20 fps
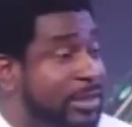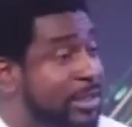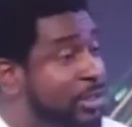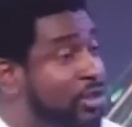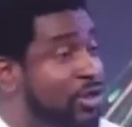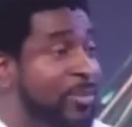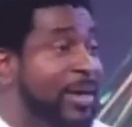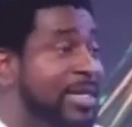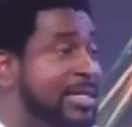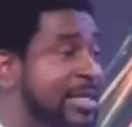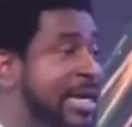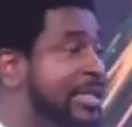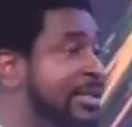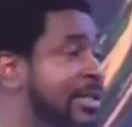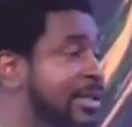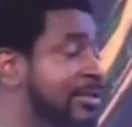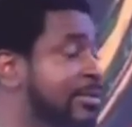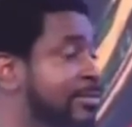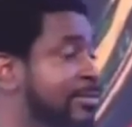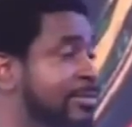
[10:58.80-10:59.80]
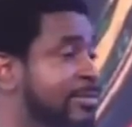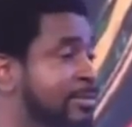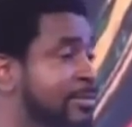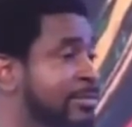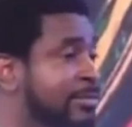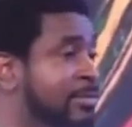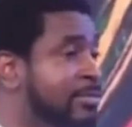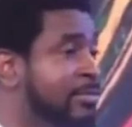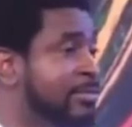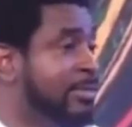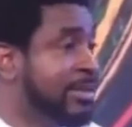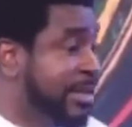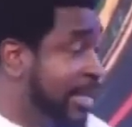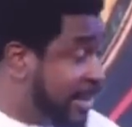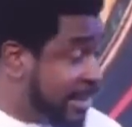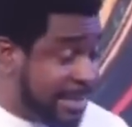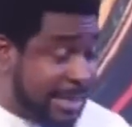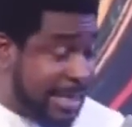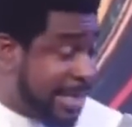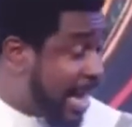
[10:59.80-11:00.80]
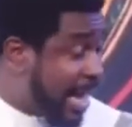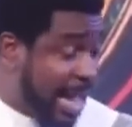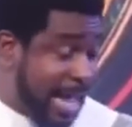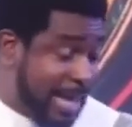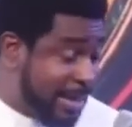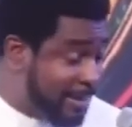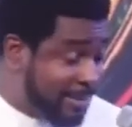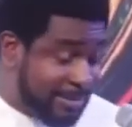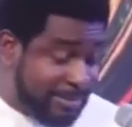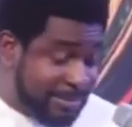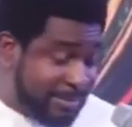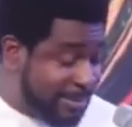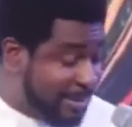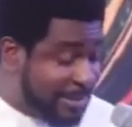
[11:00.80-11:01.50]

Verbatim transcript: to be excited. Say, it's a lie. It's